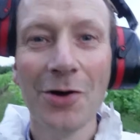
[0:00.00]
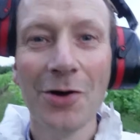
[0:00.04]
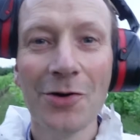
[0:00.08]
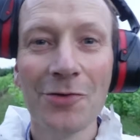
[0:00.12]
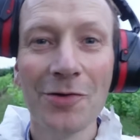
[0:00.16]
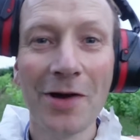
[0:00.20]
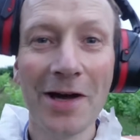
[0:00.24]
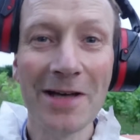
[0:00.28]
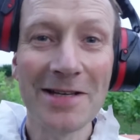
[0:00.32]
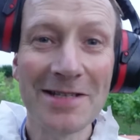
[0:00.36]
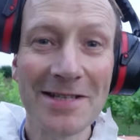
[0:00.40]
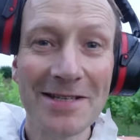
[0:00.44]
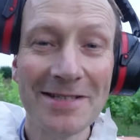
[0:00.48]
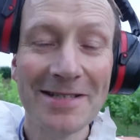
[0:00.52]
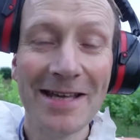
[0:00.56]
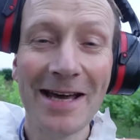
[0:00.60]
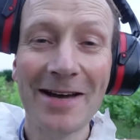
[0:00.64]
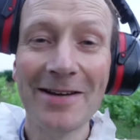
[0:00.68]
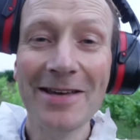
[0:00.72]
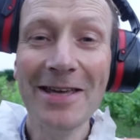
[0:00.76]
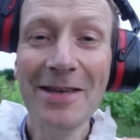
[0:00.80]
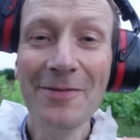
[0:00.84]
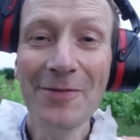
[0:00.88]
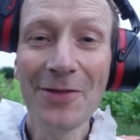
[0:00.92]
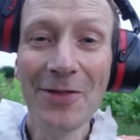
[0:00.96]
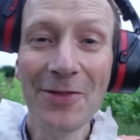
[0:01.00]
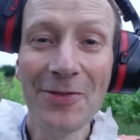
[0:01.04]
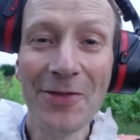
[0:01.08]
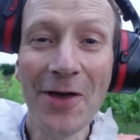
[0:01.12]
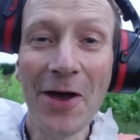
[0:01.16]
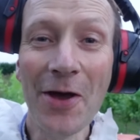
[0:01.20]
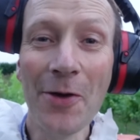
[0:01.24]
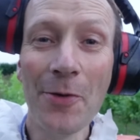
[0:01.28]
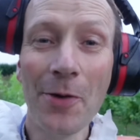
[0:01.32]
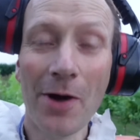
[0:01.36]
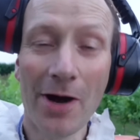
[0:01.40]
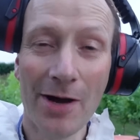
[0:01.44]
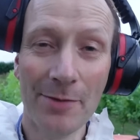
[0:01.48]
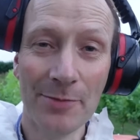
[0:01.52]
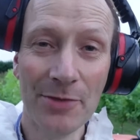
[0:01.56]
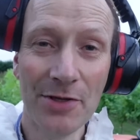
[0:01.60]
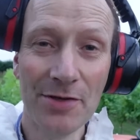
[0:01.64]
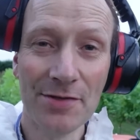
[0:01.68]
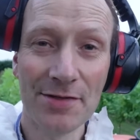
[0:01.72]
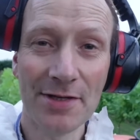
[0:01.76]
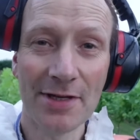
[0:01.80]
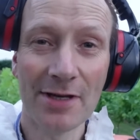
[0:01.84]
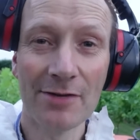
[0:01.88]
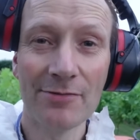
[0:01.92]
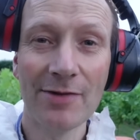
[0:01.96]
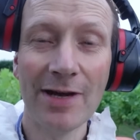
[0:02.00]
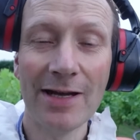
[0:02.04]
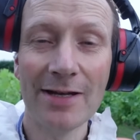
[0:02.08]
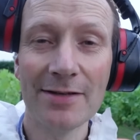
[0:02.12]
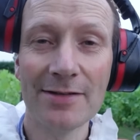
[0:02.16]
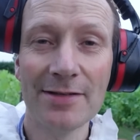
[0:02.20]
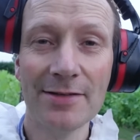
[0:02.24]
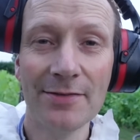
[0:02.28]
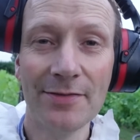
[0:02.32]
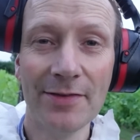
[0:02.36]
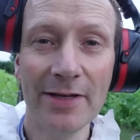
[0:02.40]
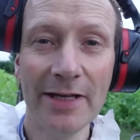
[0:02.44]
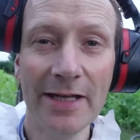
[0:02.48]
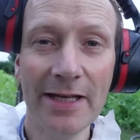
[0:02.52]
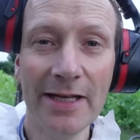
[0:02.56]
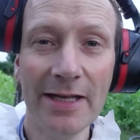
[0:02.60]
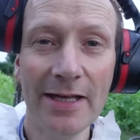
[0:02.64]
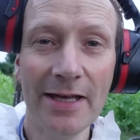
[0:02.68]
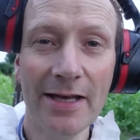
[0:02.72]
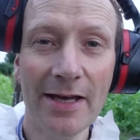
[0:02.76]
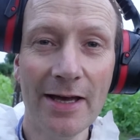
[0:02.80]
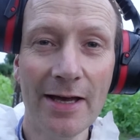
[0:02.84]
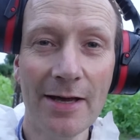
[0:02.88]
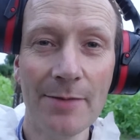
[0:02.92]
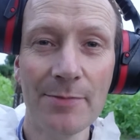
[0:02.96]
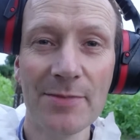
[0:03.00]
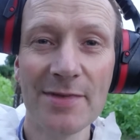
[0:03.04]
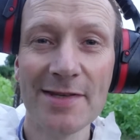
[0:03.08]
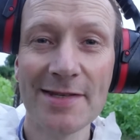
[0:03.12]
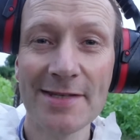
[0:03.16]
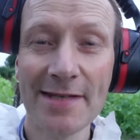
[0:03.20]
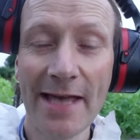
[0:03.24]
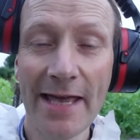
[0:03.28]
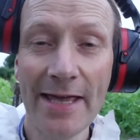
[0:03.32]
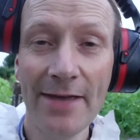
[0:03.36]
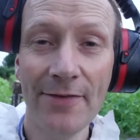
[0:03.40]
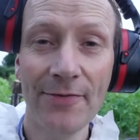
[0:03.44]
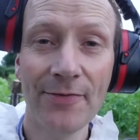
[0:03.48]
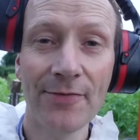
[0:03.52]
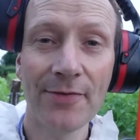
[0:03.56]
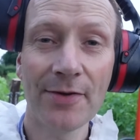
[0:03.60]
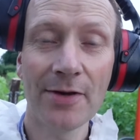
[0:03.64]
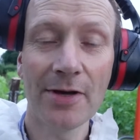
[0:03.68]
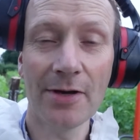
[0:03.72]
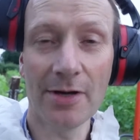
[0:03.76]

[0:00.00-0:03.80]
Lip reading: Right, now even though I'm using a relatively safe